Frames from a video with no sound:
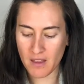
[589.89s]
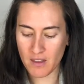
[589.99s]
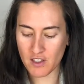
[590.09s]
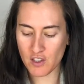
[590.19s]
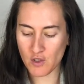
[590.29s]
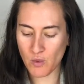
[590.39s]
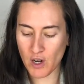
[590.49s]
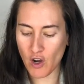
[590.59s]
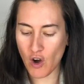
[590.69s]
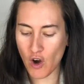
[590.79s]
this is
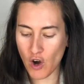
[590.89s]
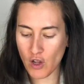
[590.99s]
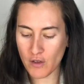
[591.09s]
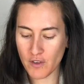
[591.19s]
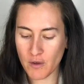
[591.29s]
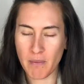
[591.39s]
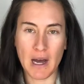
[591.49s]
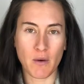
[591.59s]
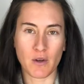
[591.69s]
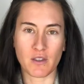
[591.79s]
where all of your
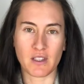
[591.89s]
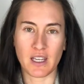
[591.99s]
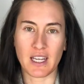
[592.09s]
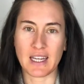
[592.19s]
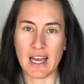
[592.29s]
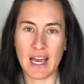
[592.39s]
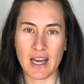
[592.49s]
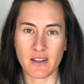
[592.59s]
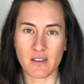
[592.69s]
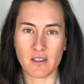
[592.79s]
powers get
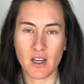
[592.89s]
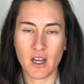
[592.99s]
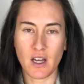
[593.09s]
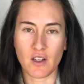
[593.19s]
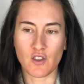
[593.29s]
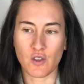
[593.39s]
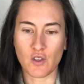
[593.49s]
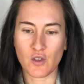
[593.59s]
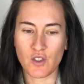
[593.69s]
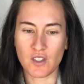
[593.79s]
enhanced. And so
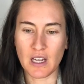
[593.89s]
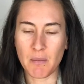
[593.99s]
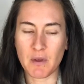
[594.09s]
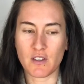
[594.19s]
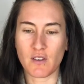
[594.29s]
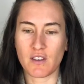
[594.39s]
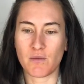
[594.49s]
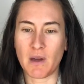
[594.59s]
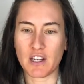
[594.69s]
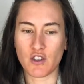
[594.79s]
you step into this
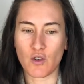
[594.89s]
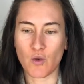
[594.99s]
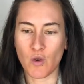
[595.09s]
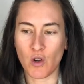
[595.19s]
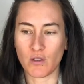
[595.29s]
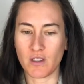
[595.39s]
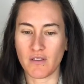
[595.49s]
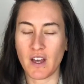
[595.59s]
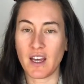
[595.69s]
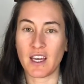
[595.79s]
magical world of
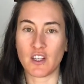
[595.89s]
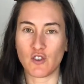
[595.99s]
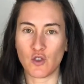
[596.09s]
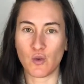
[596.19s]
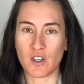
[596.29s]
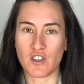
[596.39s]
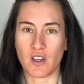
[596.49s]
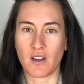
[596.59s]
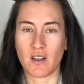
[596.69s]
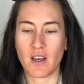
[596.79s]

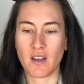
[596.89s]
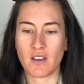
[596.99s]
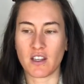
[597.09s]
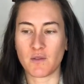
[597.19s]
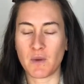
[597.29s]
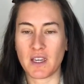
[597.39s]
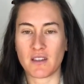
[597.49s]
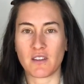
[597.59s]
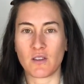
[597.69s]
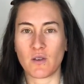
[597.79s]
intuition. Things begin
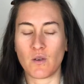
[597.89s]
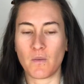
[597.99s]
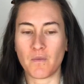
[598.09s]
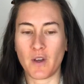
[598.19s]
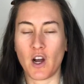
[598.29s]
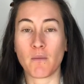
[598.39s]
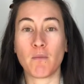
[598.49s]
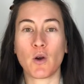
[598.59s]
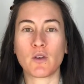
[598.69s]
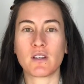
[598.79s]
to
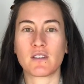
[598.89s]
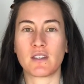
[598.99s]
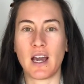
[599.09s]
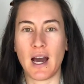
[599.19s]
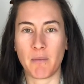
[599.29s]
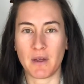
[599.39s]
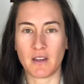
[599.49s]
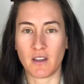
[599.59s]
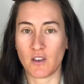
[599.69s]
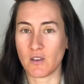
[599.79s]
harmoniously happen
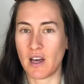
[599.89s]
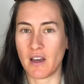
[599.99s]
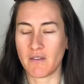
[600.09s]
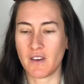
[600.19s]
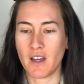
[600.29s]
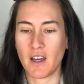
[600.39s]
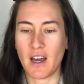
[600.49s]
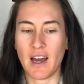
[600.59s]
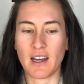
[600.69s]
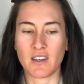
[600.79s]
in your life.
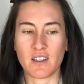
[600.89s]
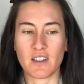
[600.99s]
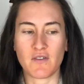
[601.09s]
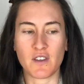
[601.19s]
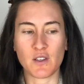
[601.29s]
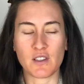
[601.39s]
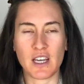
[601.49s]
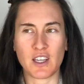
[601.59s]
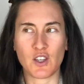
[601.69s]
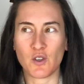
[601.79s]
And it feels
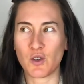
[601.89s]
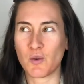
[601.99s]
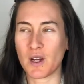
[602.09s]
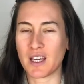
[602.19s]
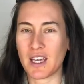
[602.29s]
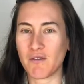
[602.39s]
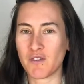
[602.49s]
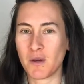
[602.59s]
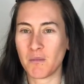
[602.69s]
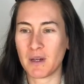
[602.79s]
like you don't know where it came
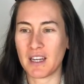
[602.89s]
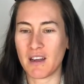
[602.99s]
from, but